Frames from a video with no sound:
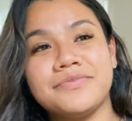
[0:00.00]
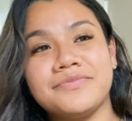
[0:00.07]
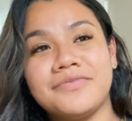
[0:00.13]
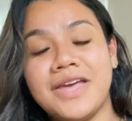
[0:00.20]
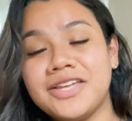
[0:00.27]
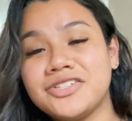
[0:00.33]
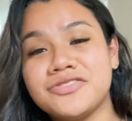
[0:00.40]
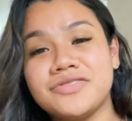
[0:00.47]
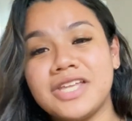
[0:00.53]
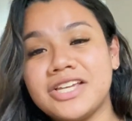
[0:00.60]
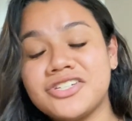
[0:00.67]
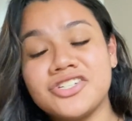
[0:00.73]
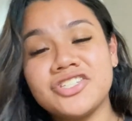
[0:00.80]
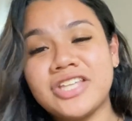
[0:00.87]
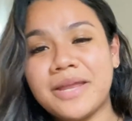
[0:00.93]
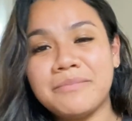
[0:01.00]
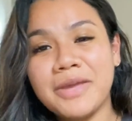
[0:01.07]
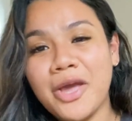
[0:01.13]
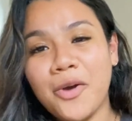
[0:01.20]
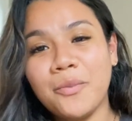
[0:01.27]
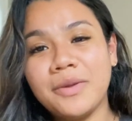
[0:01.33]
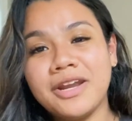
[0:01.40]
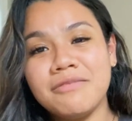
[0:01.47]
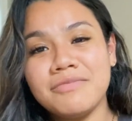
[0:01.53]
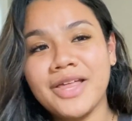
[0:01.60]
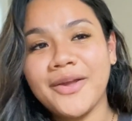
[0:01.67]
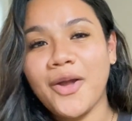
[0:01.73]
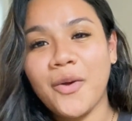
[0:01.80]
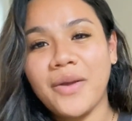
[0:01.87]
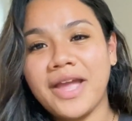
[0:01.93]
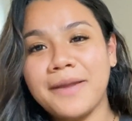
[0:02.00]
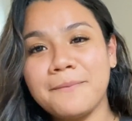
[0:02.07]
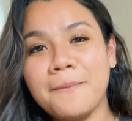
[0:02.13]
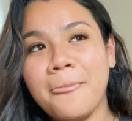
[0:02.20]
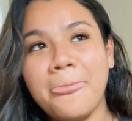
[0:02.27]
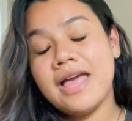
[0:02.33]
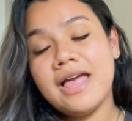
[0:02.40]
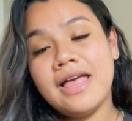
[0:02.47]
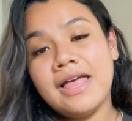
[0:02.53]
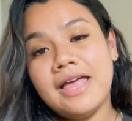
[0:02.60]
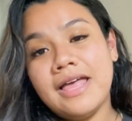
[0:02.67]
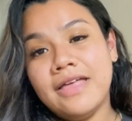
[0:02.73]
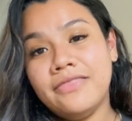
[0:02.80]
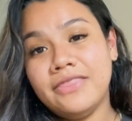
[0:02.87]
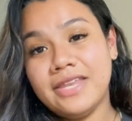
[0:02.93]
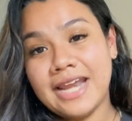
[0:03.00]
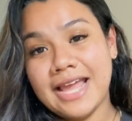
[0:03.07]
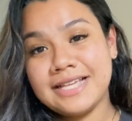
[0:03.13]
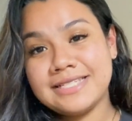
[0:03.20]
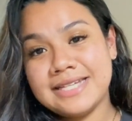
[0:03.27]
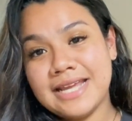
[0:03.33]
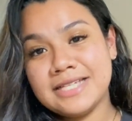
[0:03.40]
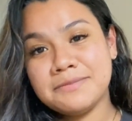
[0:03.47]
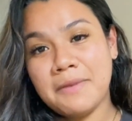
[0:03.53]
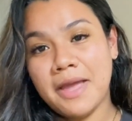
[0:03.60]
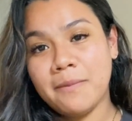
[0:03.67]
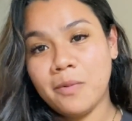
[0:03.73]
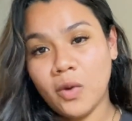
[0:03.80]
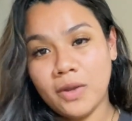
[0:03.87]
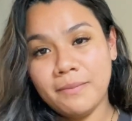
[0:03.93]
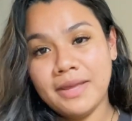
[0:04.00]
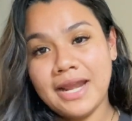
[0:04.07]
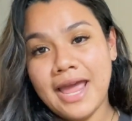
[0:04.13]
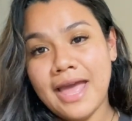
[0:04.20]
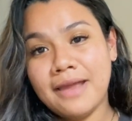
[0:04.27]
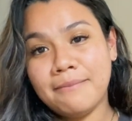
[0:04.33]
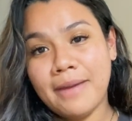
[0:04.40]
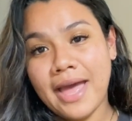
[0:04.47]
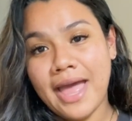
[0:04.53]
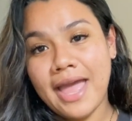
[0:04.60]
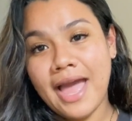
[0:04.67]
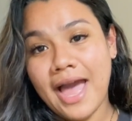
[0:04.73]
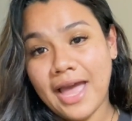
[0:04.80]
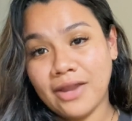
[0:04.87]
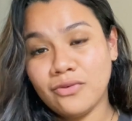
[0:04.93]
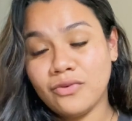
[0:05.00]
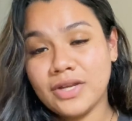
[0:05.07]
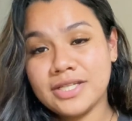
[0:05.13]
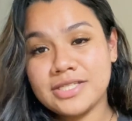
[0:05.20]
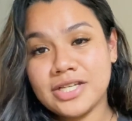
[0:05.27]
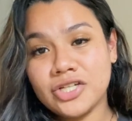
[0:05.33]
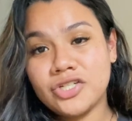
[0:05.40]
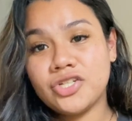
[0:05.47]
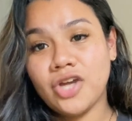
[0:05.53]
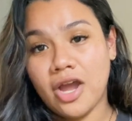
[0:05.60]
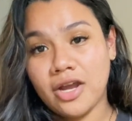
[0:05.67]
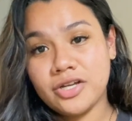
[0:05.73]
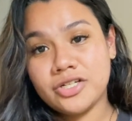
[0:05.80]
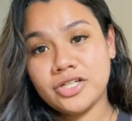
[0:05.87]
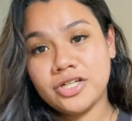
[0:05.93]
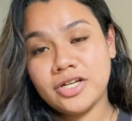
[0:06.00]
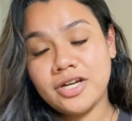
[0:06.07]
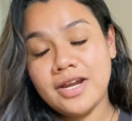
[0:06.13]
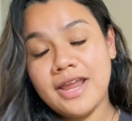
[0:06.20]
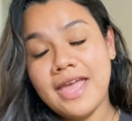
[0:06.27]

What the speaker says: They just send me home, and I'm like, okay. The next day is my appointment at my high-risk doctor.